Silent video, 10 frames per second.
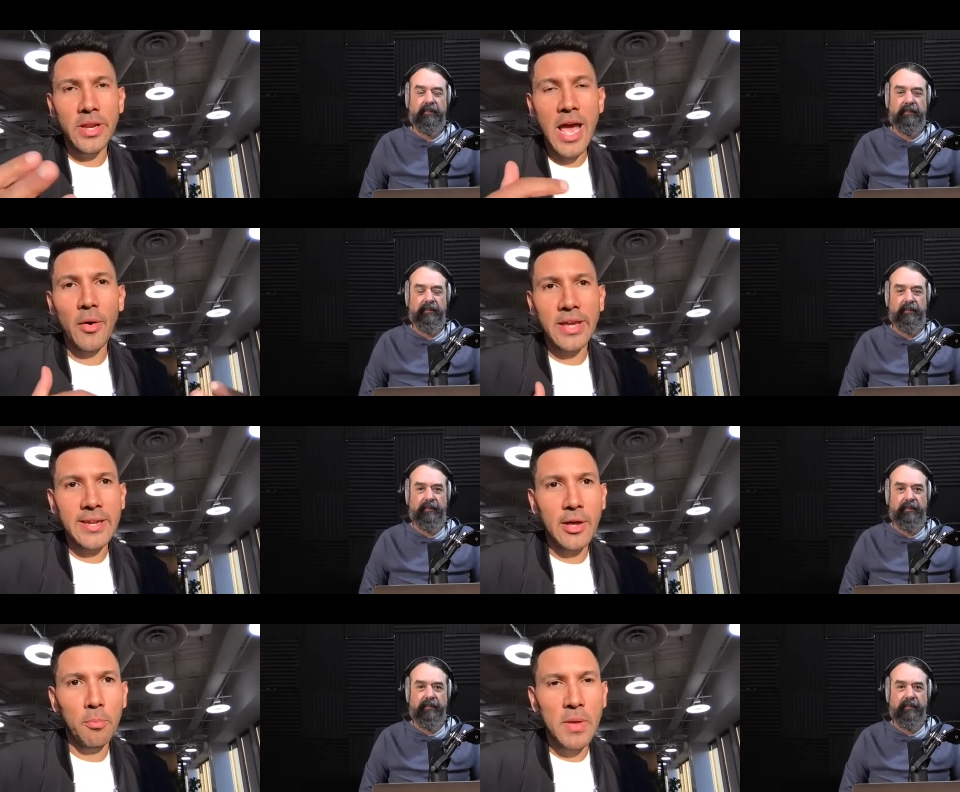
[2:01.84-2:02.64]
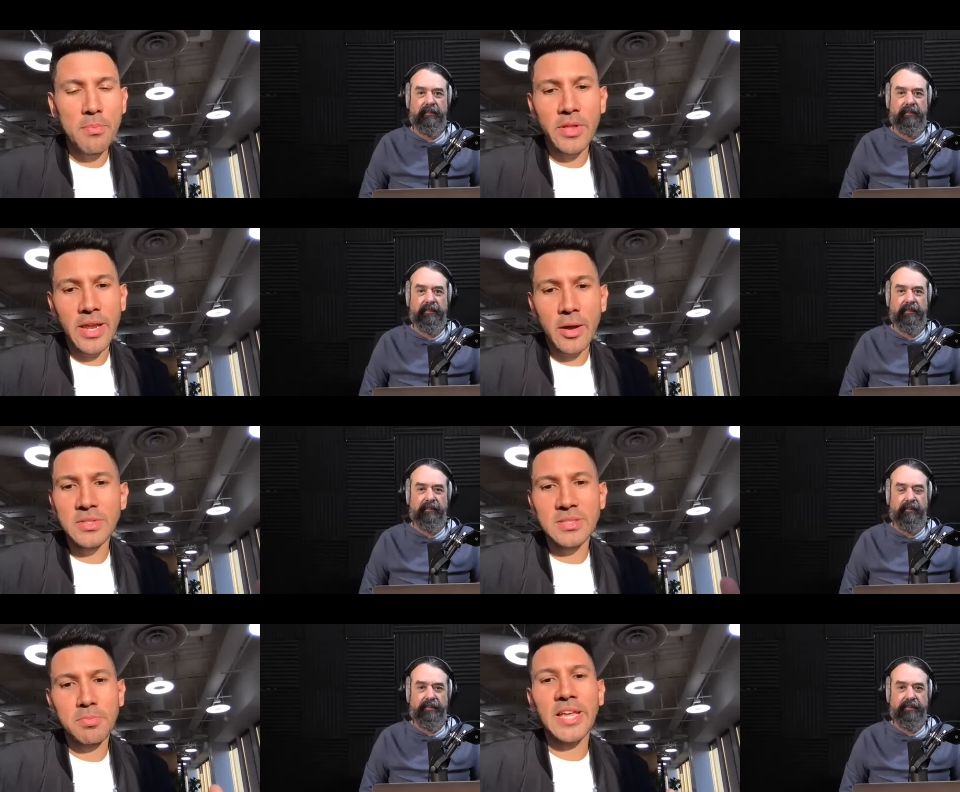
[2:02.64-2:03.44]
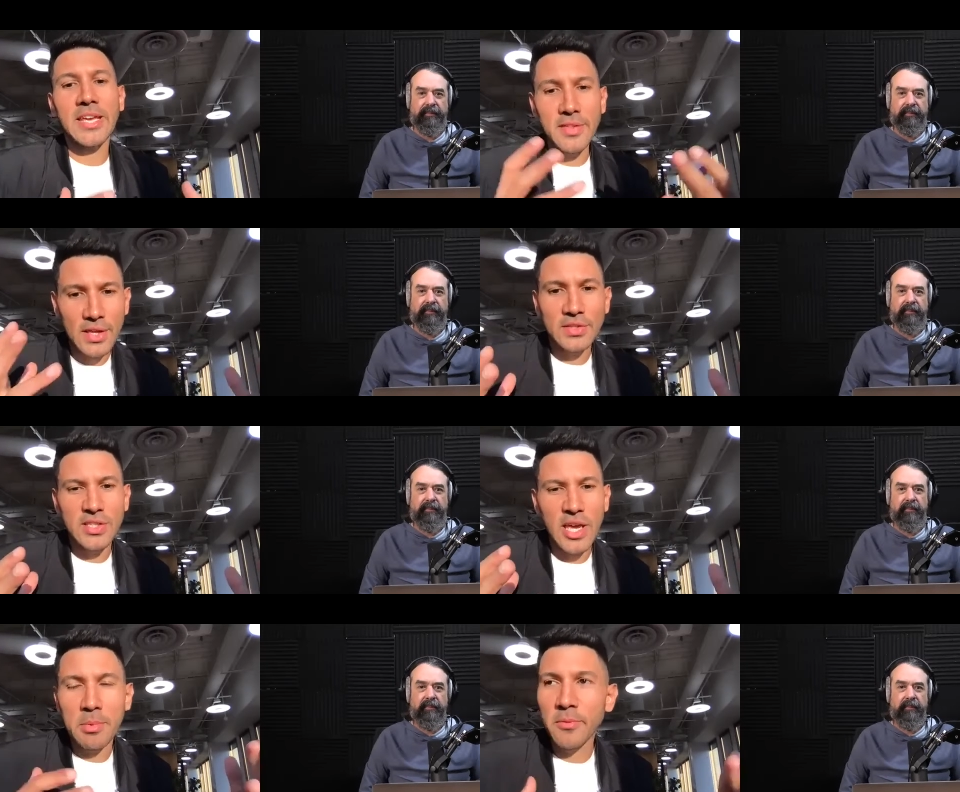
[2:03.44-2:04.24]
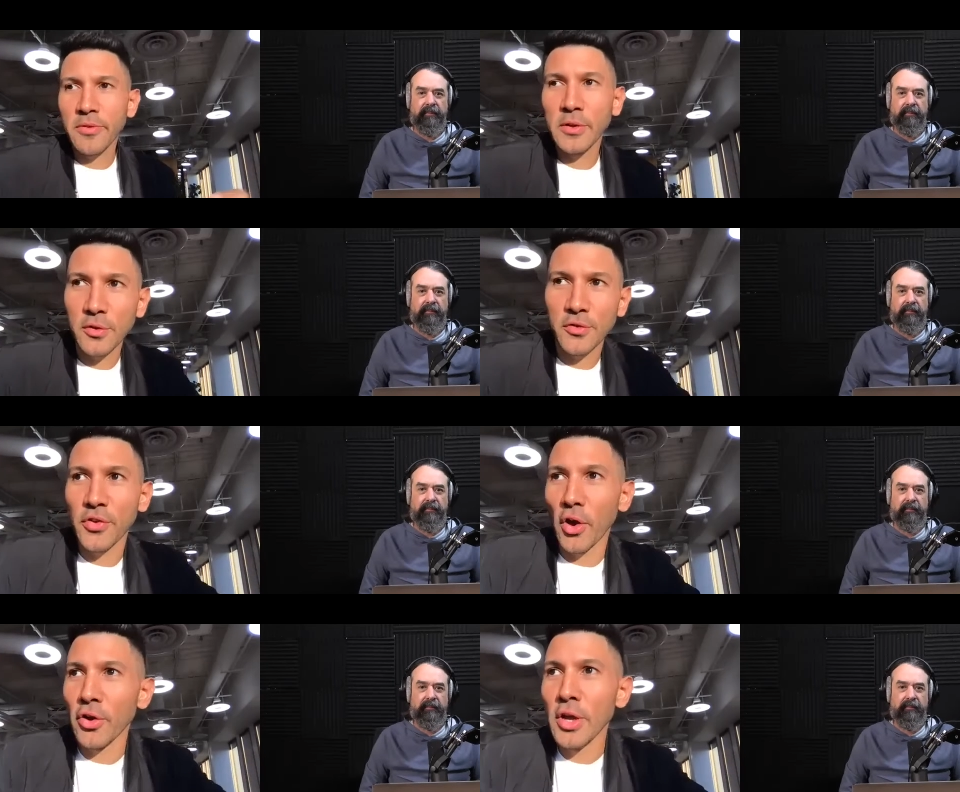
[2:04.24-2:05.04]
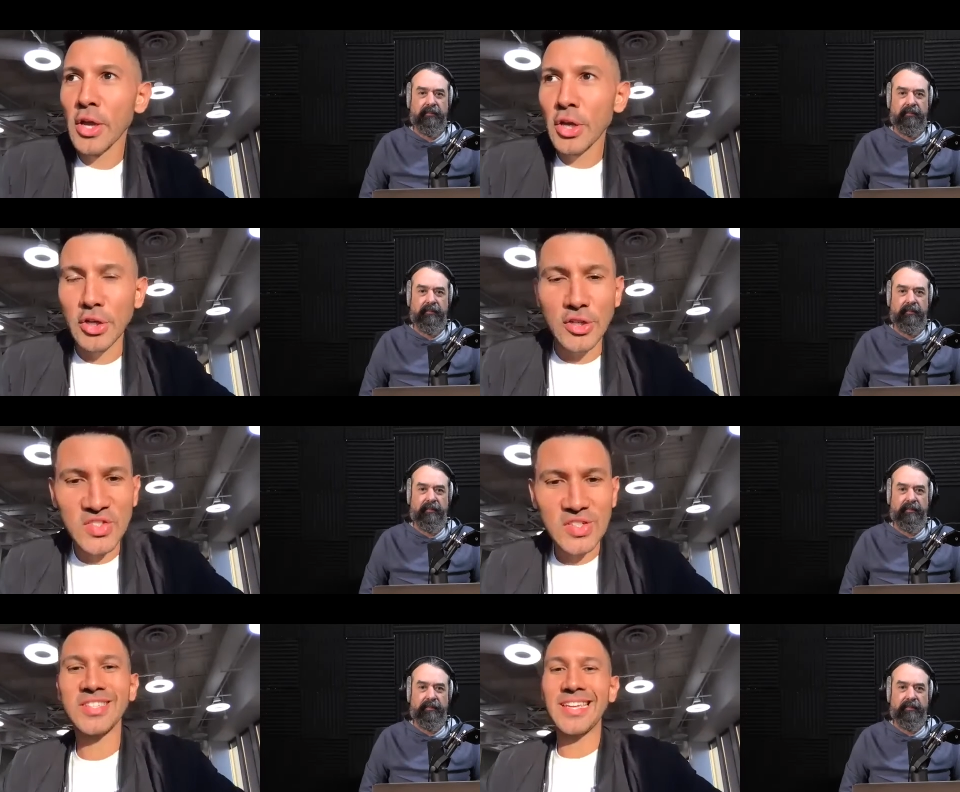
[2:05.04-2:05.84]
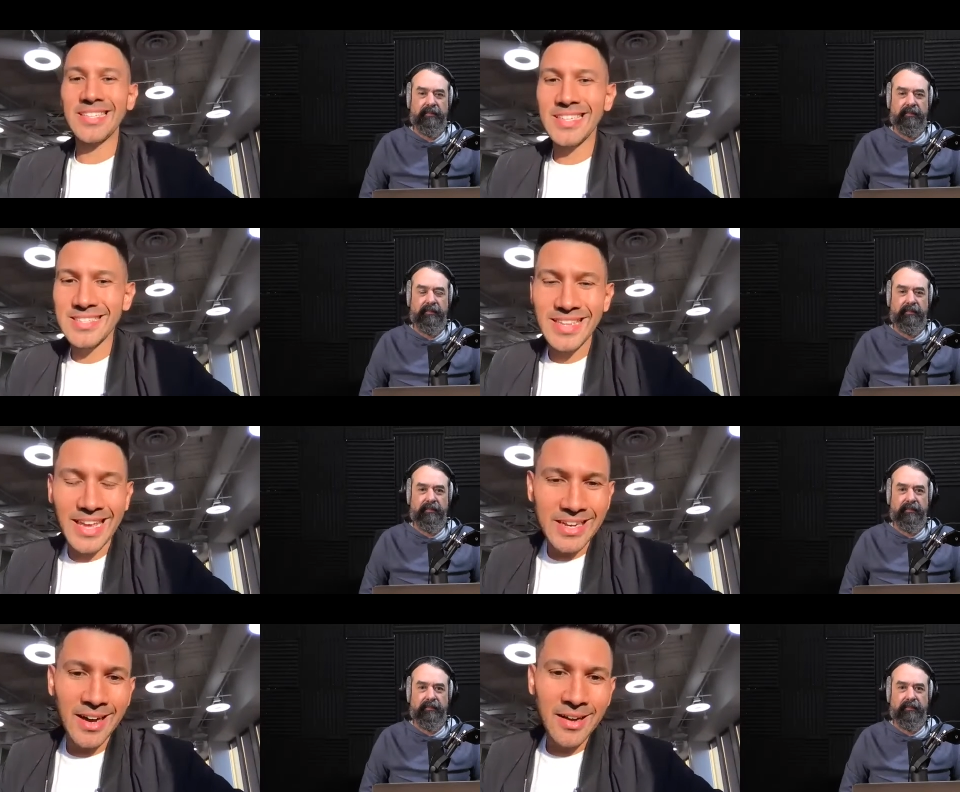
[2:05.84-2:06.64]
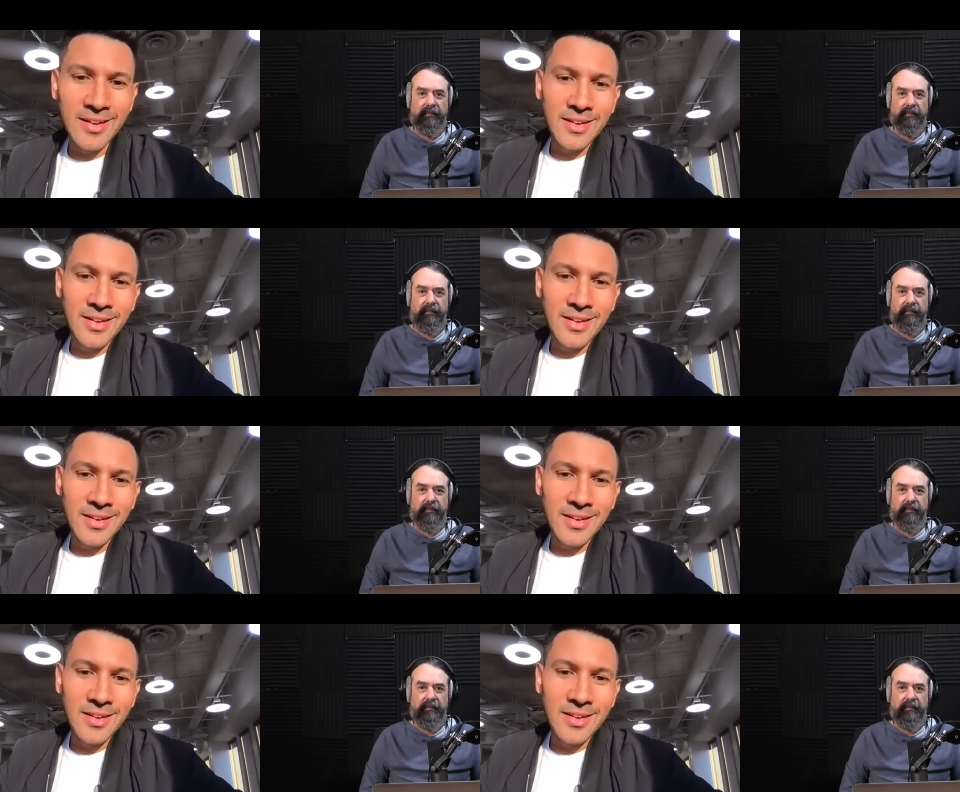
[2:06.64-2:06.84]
Speaker 1: and how I can help people. And I was playing in the entertainment field. So, you know, 16 years later,